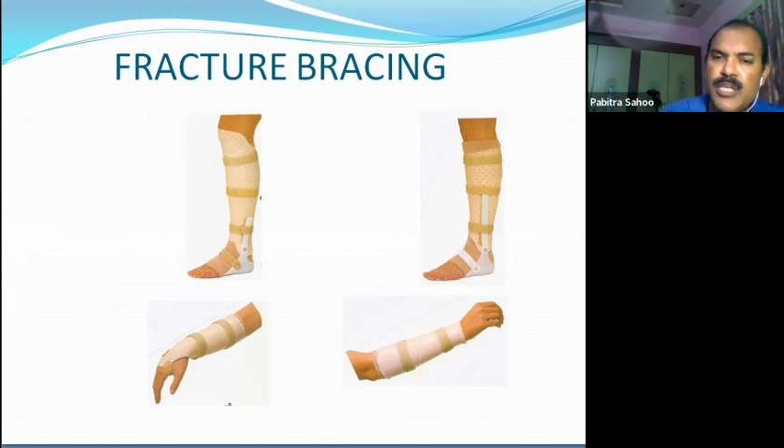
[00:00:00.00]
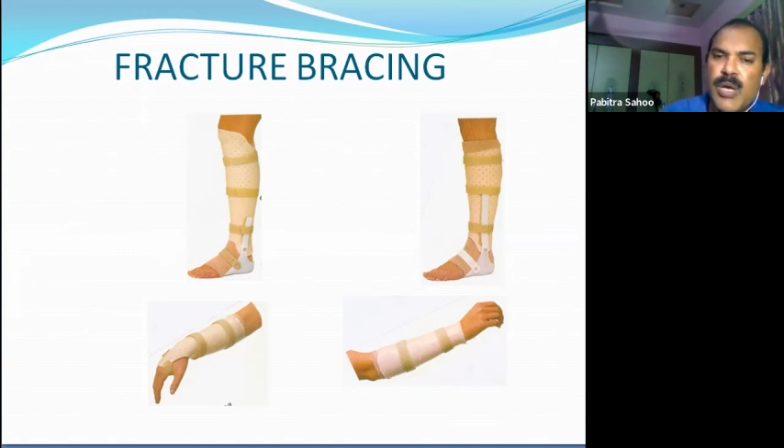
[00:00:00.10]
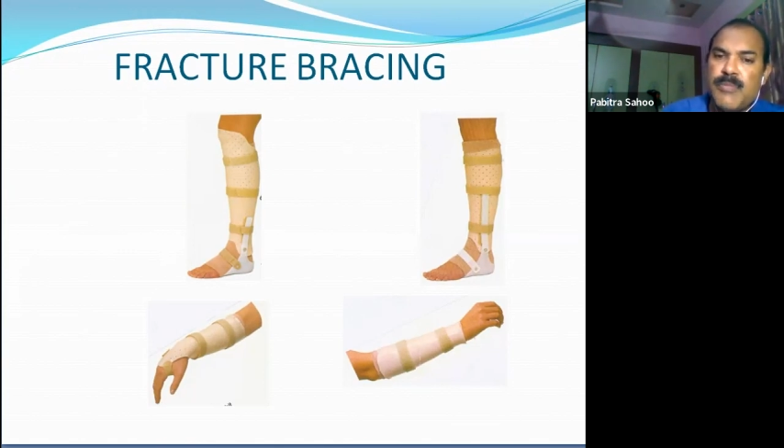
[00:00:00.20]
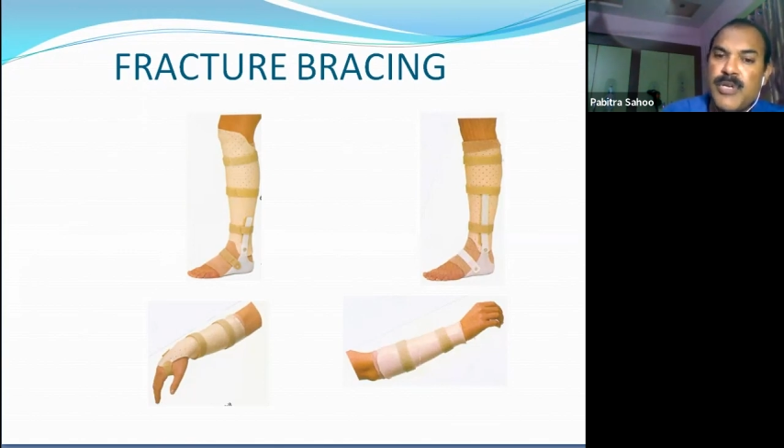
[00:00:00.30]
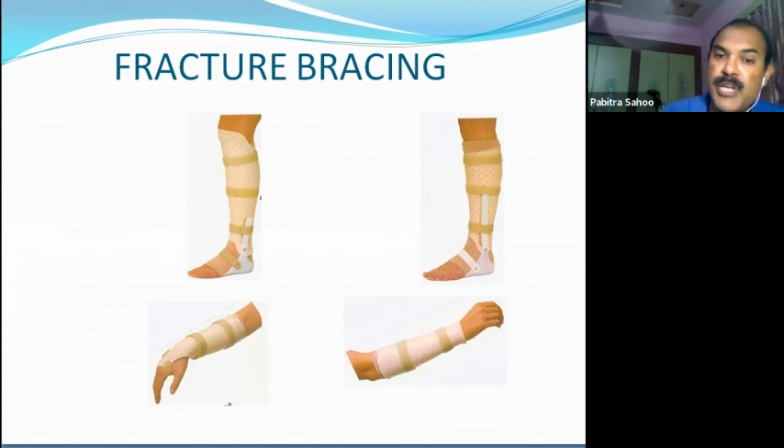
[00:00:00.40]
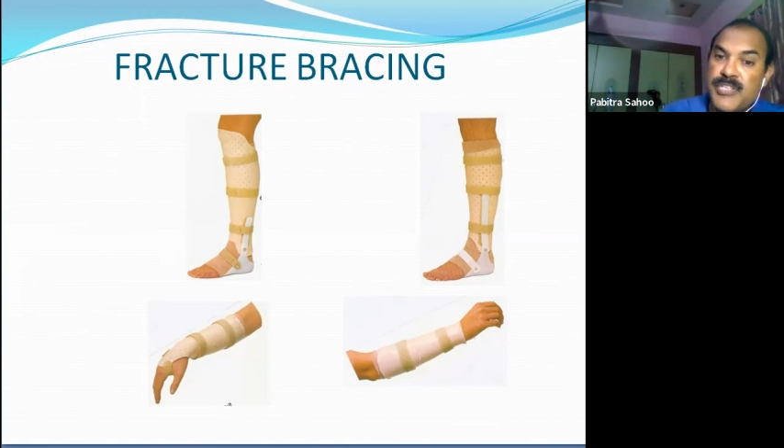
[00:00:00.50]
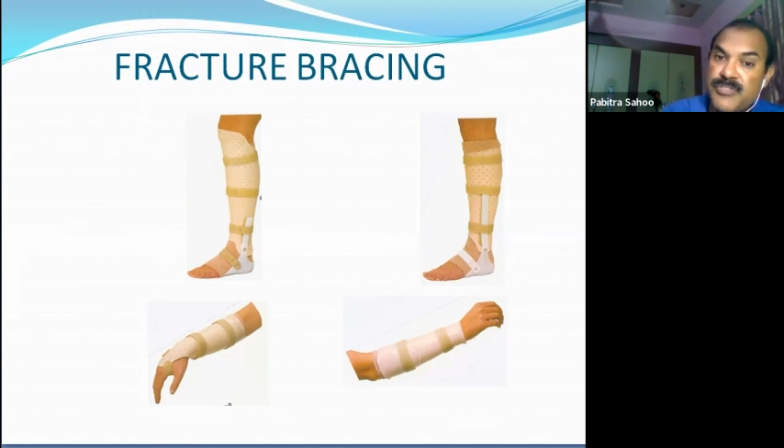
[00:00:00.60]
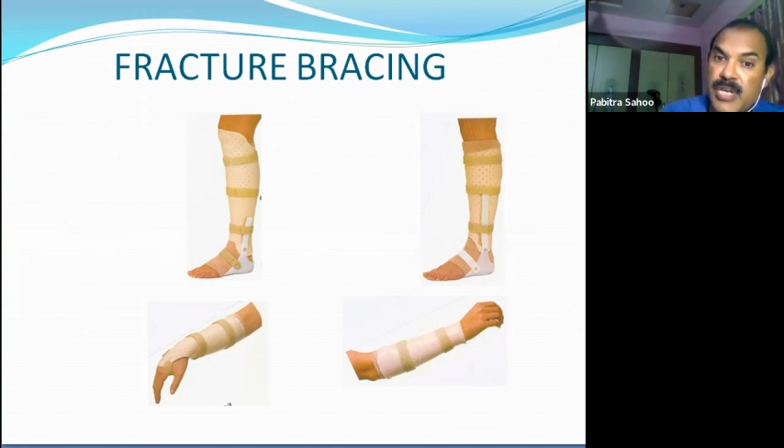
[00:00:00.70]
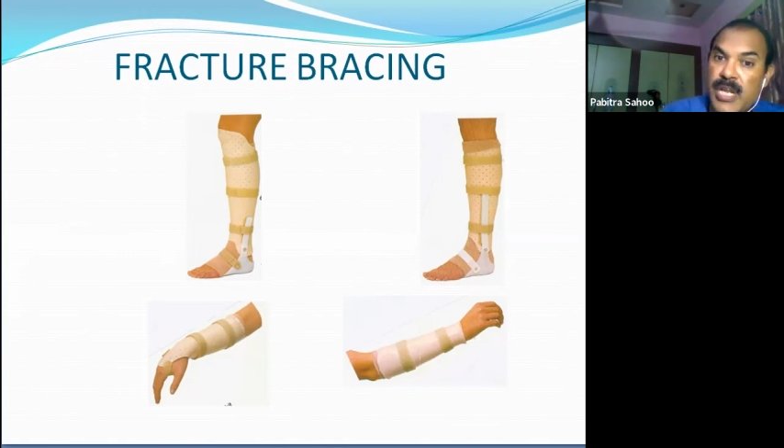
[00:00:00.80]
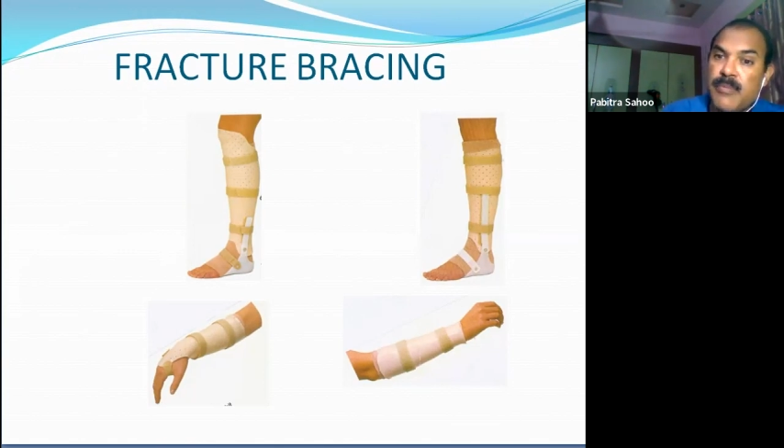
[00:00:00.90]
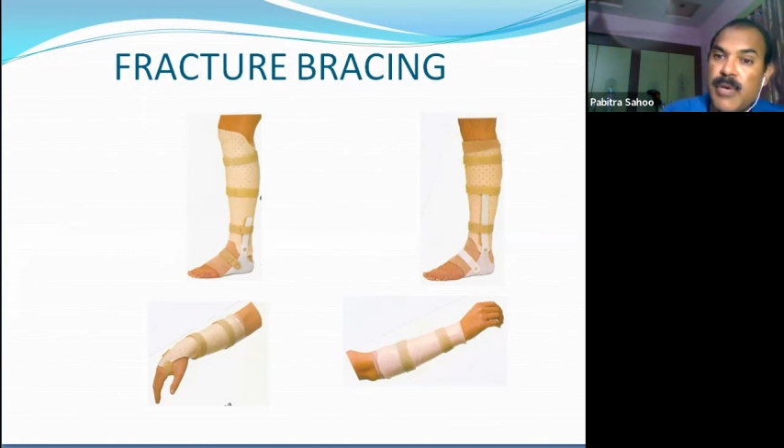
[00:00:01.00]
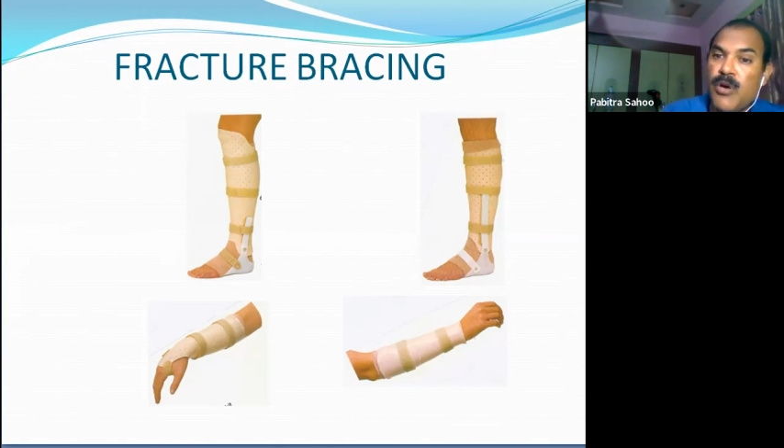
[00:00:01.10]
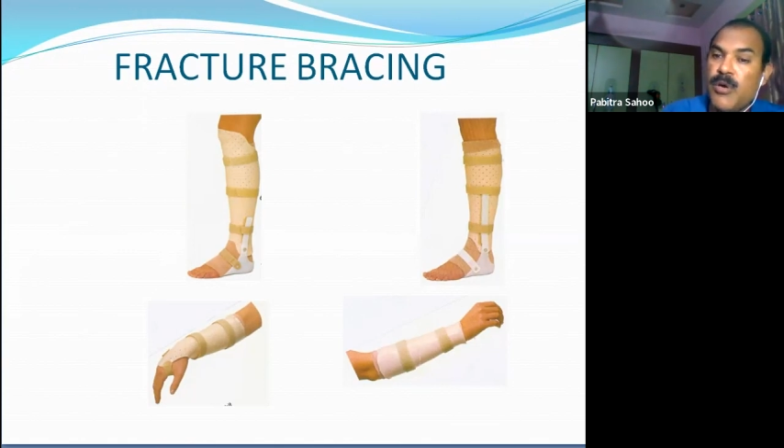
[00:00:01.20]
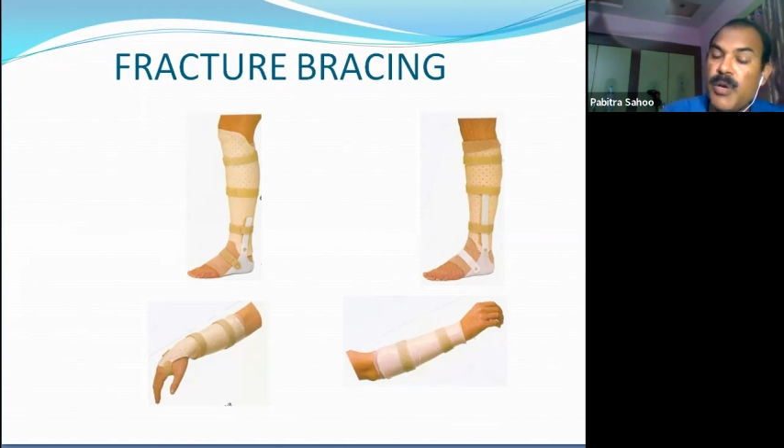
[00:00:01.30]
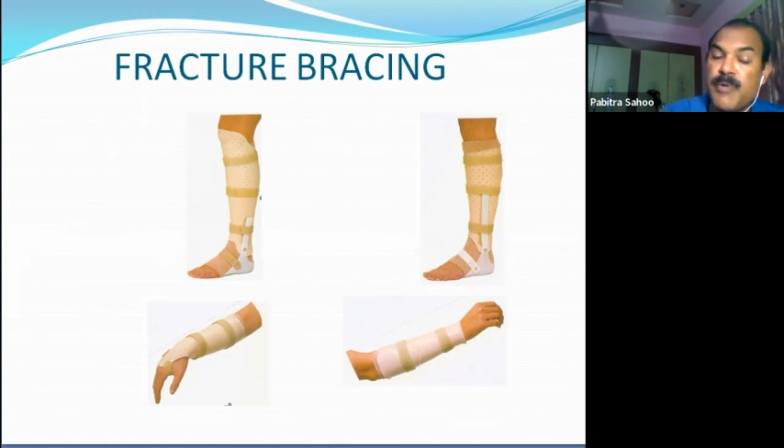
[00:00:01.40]
You have to describe
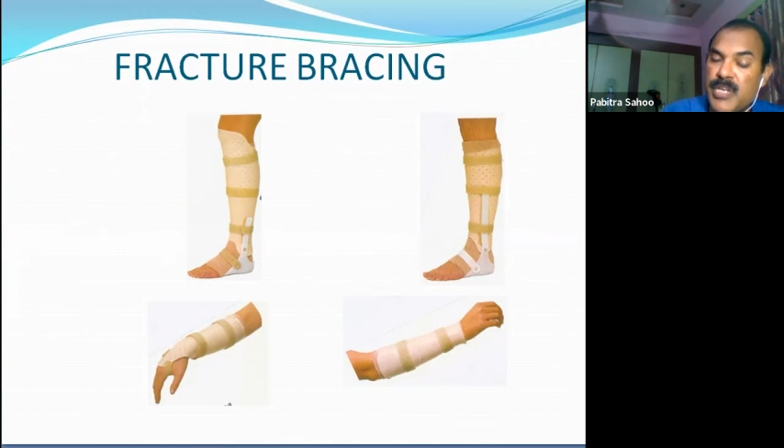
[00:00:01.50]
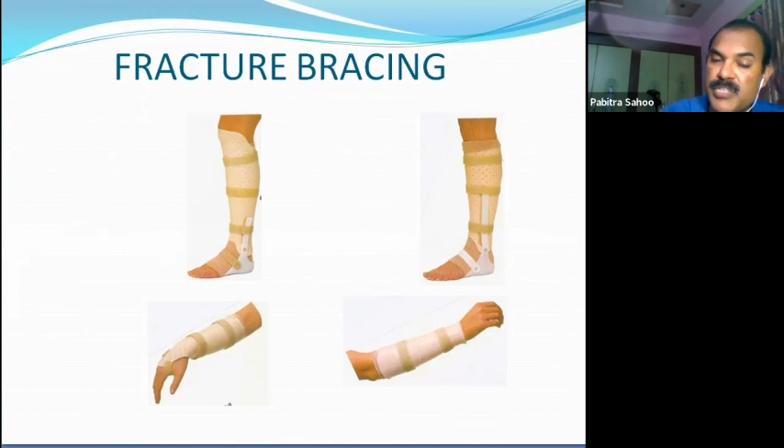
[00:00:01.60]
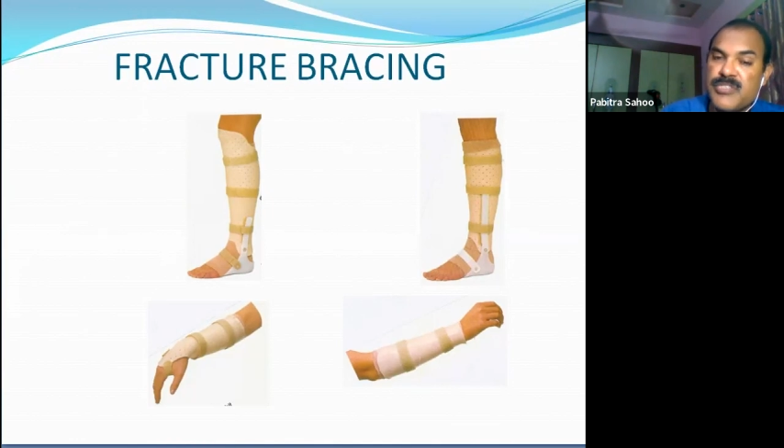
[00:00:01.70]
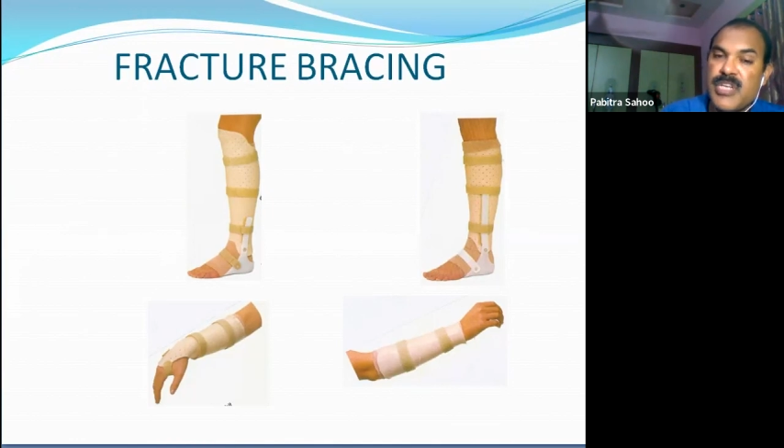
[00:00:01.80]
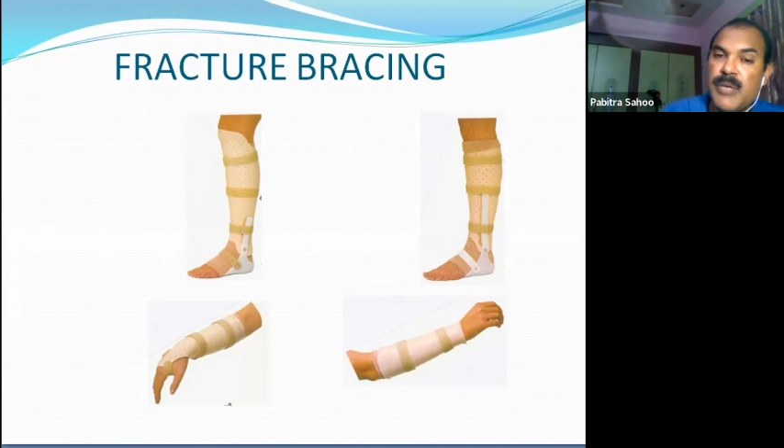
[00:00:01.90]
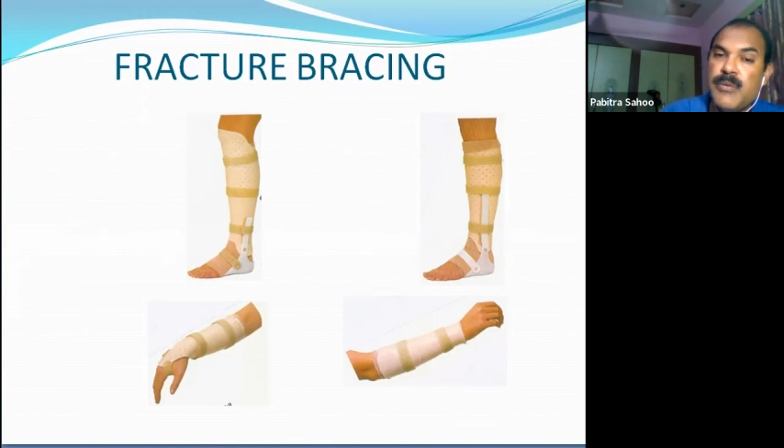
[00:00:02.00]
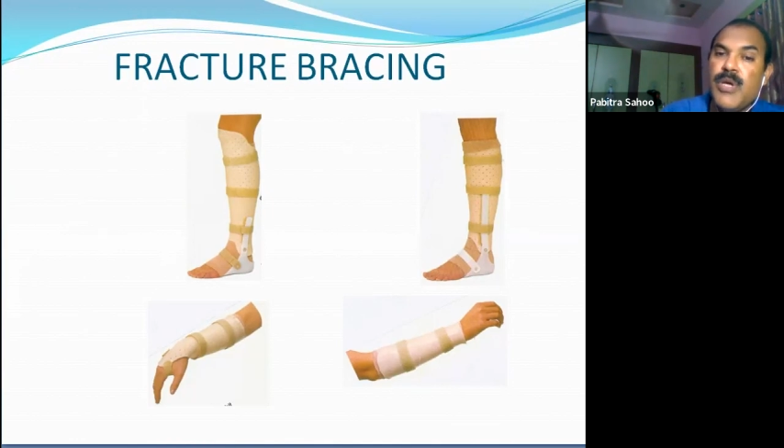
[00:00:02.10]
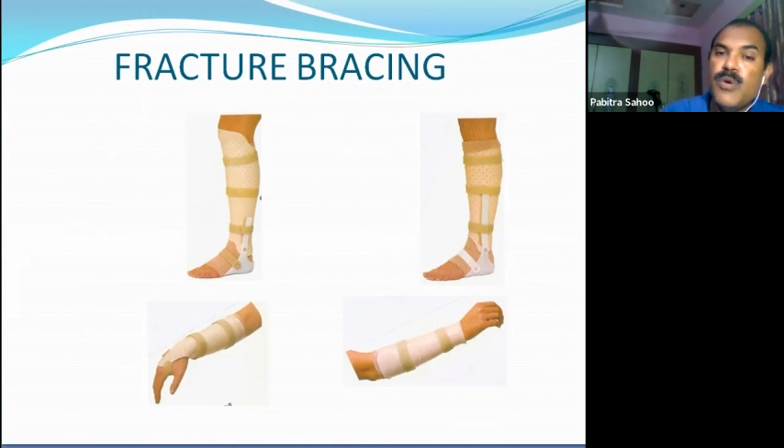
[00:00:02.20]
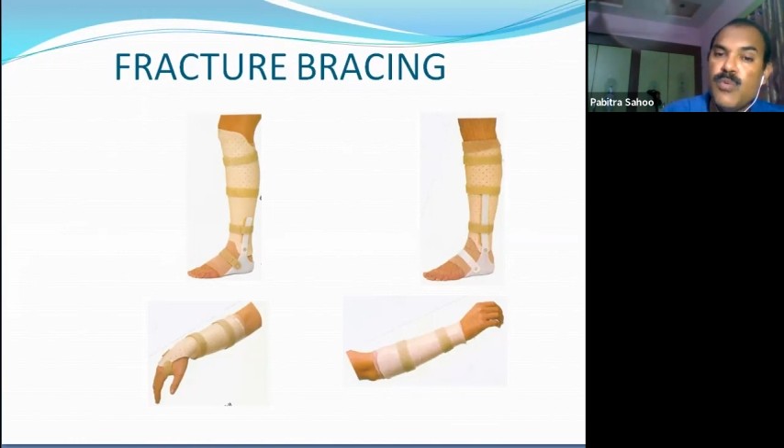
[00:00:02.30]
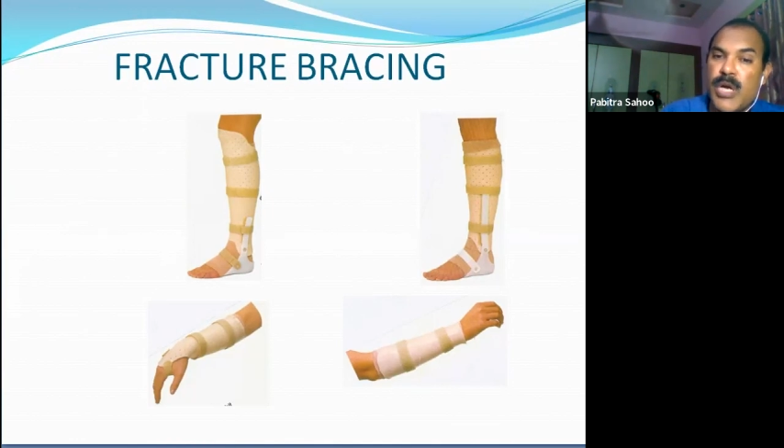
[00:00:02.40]
how you able to describe